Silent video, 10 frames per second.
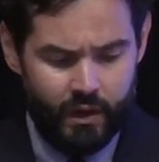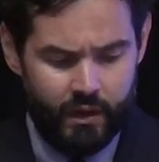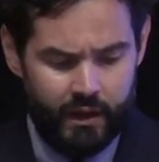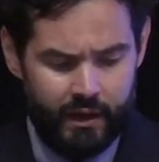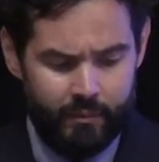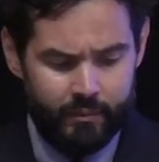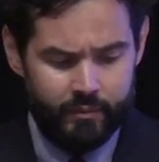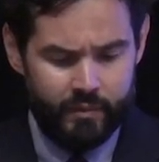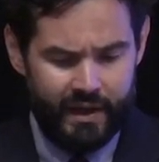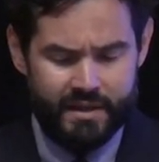um,
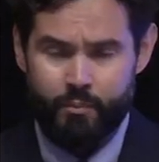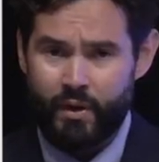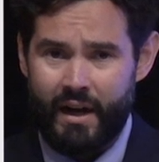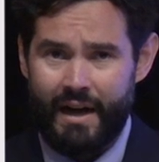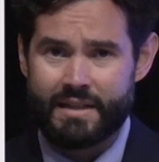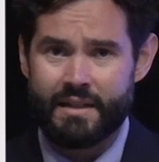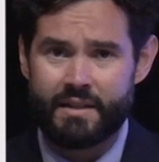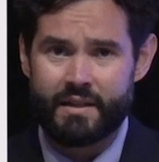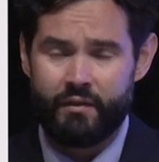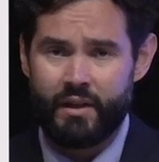has a pretty high
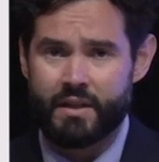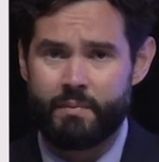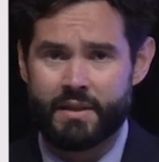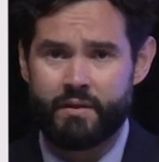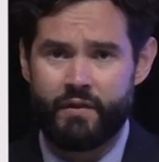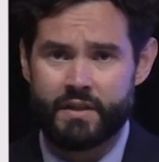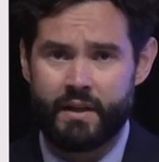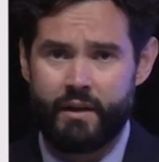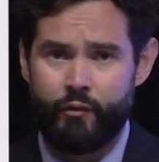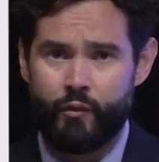sensitivity and
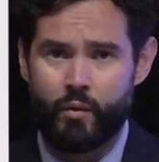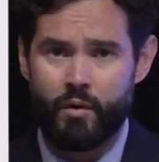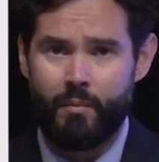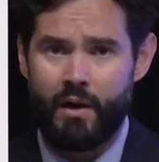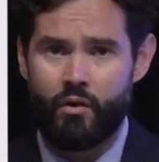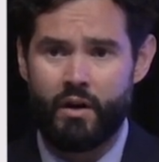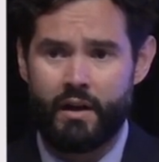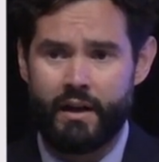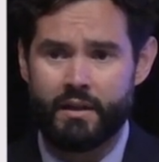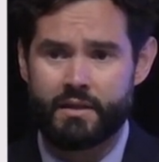specificity for
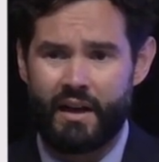myocarditis.